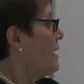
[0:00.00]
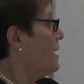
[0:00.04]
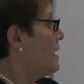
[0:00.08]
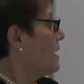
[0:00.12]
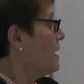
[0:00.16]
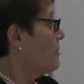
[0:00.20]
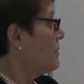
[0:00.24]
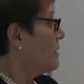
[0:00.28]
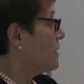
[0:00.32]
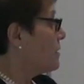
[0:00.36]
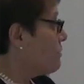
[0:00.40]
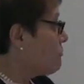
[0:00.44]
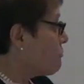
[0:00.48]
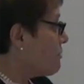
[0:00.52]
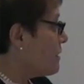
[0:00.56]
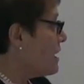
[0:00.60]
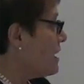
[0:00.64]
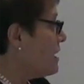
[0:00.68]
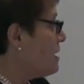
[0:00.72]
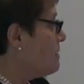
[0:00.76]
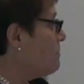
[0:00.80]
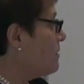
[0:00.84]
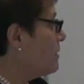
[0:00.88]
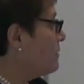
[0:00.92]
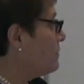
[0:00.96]
Hingham and
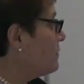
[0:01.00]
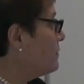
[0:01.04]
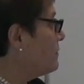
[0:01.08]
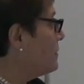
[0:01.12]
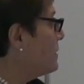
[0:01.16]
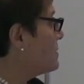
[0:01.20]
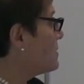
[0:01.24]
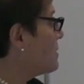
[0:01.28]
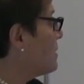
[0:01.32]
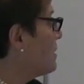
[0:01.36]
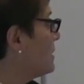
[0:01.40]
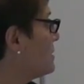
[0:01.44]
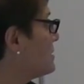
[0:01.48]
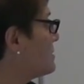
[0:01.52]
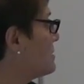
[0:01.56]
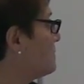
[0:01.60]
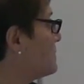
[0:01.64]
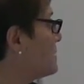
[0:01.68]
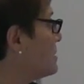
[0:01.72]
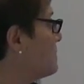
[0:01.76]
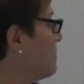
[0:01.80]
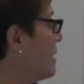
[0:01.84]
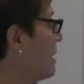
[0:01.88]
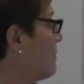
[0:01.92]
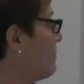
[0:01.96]
rained both of these
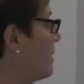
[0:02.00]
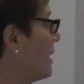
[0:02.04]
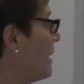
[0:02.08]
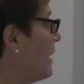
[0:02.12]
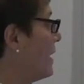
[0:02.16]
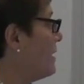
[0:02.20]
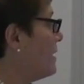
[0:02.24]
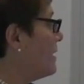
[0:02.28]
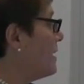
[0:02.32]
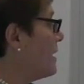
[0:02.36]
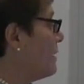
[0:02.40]
concepts in my mind,